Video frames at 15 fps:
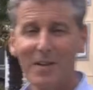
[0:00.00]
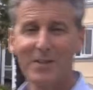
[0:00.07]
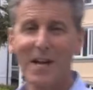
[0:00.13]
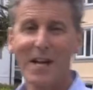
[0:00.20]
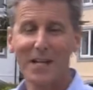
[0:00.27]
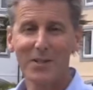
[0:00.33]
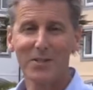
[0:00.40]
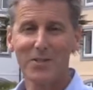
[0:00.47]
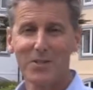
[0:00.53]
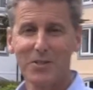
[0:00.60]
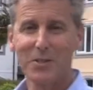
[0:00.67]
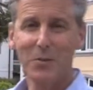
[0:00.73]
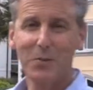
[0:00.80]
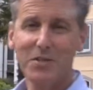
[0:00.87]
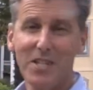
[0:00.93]
our thanks
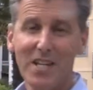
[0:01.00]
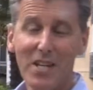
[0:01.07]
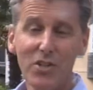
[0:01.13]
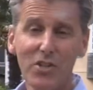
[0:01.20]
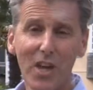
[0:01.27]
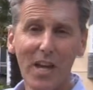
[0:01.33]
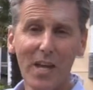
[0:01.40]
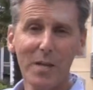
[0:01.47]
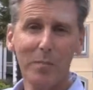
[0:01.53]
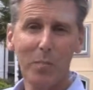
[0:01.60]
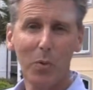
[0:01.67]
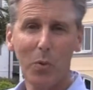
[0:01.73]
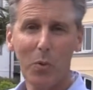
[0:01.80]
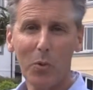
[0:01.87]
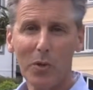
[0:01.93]
to TJ,
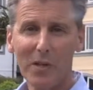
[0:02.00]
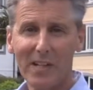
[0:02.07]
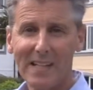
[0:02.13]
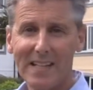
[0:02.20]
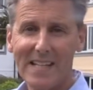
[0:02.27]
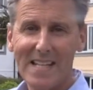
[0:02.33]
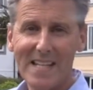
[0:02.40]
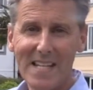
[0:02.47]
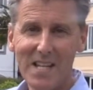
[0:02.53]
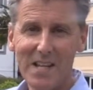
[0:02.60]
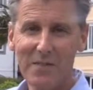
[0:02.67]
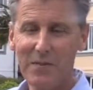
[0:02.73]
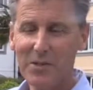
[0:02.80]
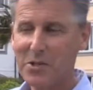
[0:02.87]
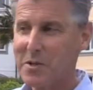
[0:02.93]
Paul and Lee
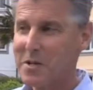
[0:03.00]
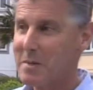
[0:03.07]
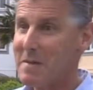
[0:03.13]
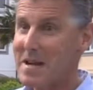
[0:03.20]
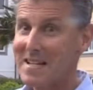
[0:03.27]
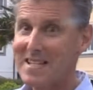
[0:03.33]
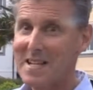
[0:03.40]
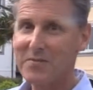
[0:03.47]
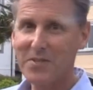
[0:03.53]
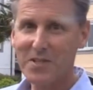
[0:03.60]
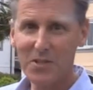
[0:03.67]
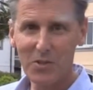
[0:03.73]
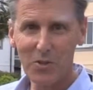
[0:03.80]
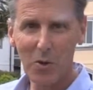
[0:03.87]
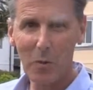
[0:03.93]
for doing a
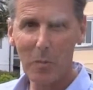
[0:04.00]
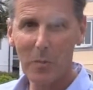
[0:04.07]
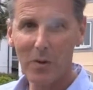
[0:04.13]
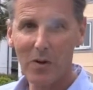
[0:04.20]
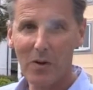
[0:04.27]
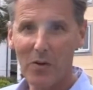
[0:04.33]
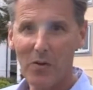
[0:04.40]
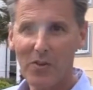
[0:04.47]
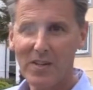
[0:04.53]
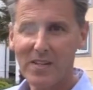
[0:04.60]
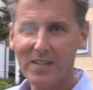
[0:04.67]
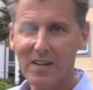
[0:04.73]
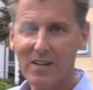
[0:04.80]
magnificent job on the